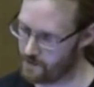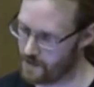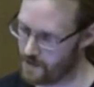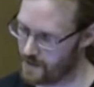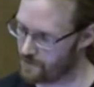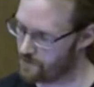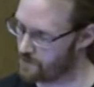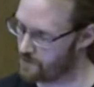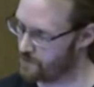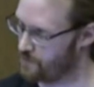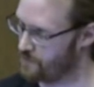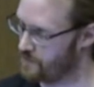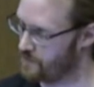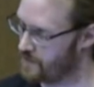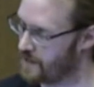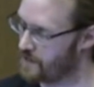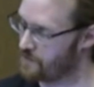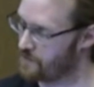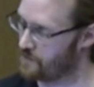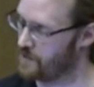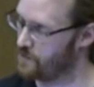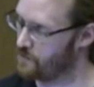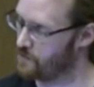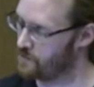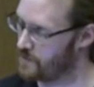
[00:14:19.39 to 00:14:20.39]
we have to
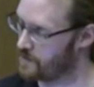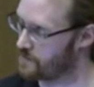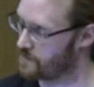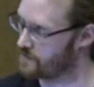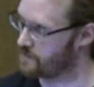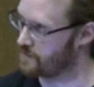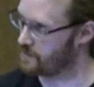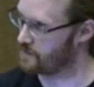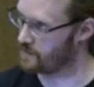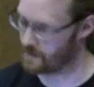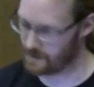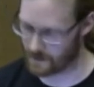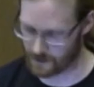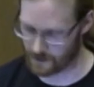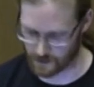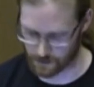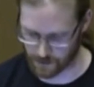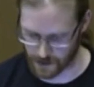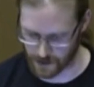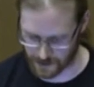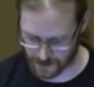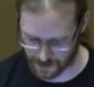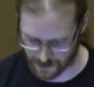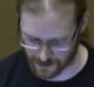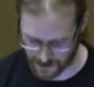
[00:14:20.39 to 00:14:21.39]
dive into it a little
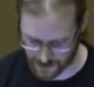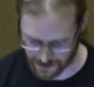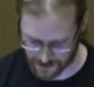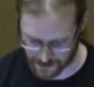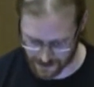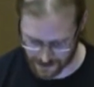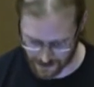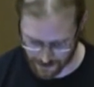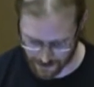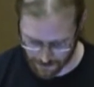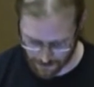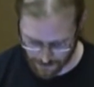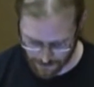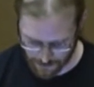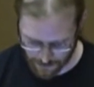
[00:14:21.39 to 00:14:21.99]
bit at least.